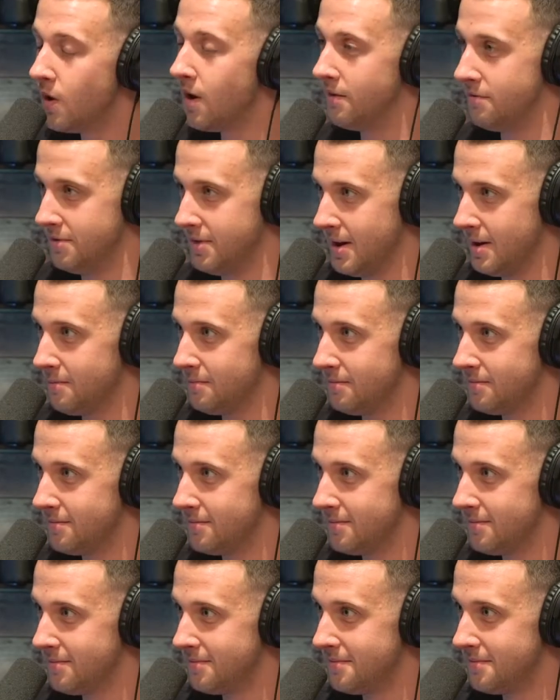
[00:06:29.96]
of them
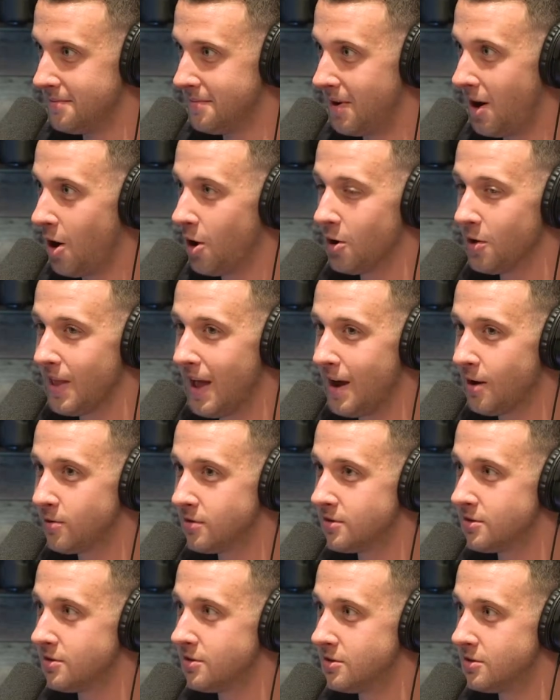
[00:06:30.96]
are mm-hmm.
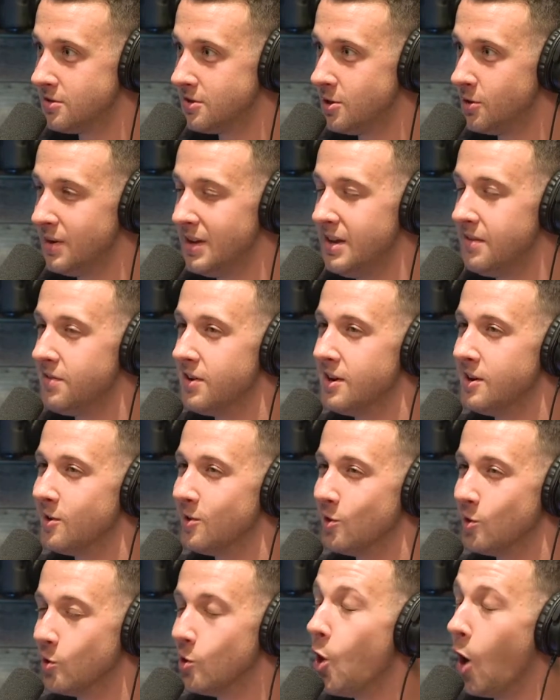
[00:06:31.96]
allowed to
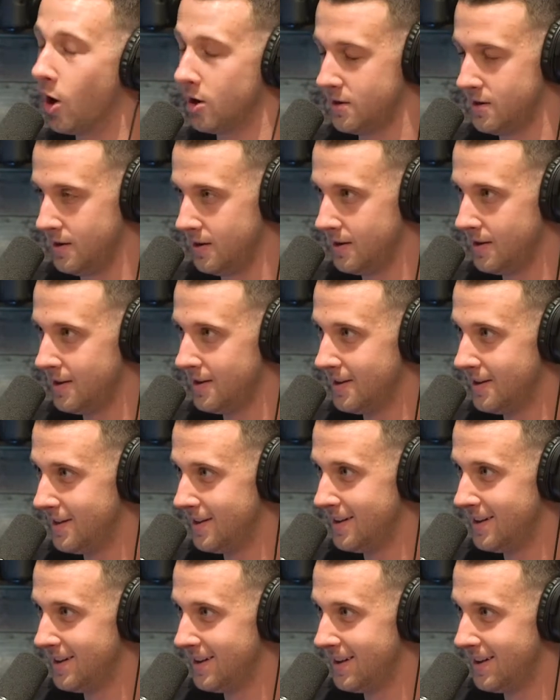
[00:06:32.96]
even look.
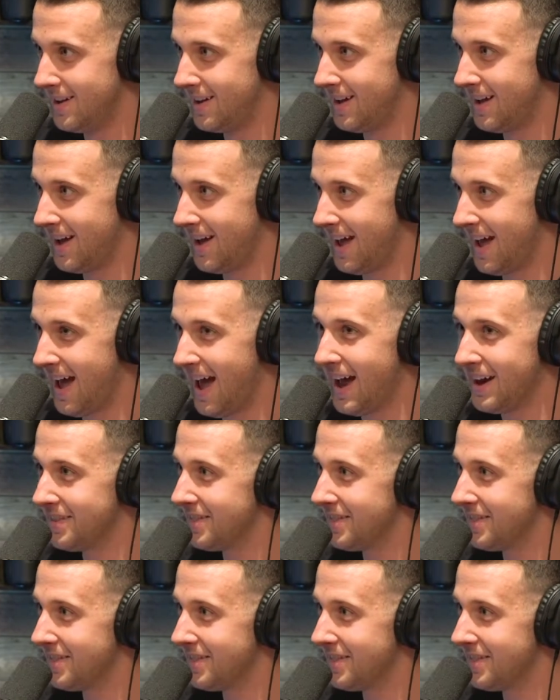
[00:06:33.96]
At